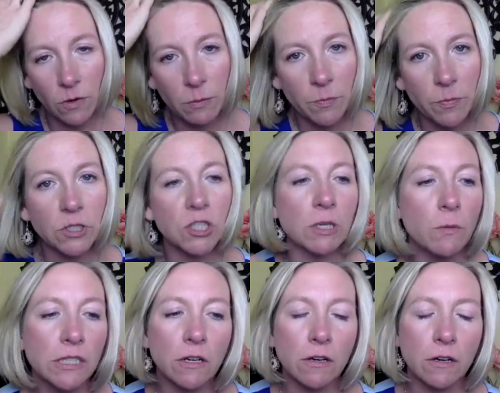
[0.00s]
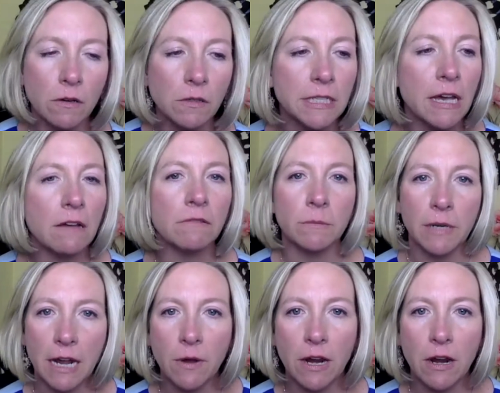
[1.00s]
And she went to her hotel room and
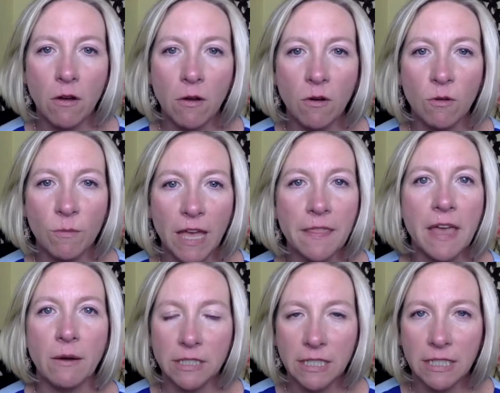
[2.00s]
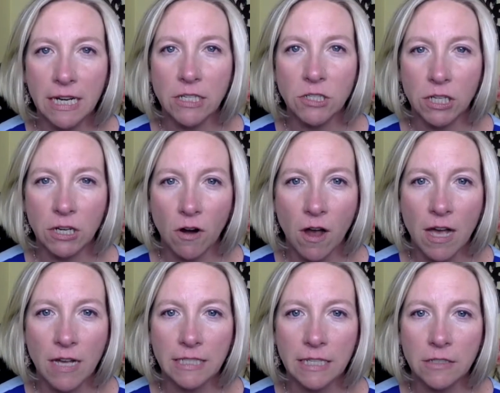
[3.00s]
I went home, and that was the night she crossed.